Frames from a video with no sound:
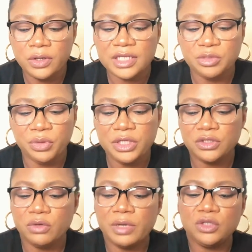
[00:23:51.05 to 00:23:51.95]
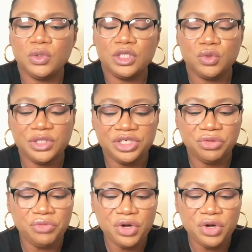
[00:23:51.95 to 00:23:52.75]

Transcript: spring summer 2023